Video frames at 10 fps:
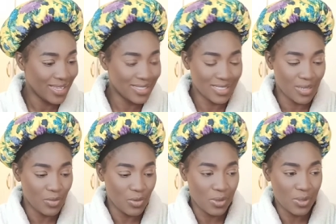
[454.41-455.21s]
it's a
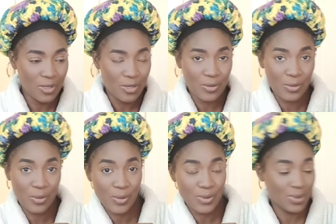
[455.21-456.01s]
more
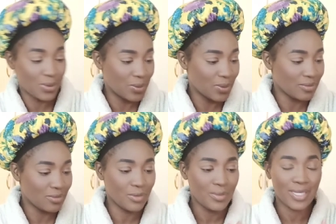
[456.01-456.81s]
rose
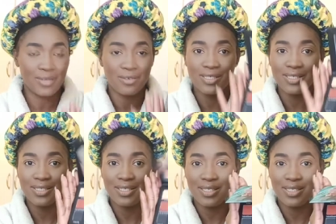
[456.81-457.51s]
gold oh my god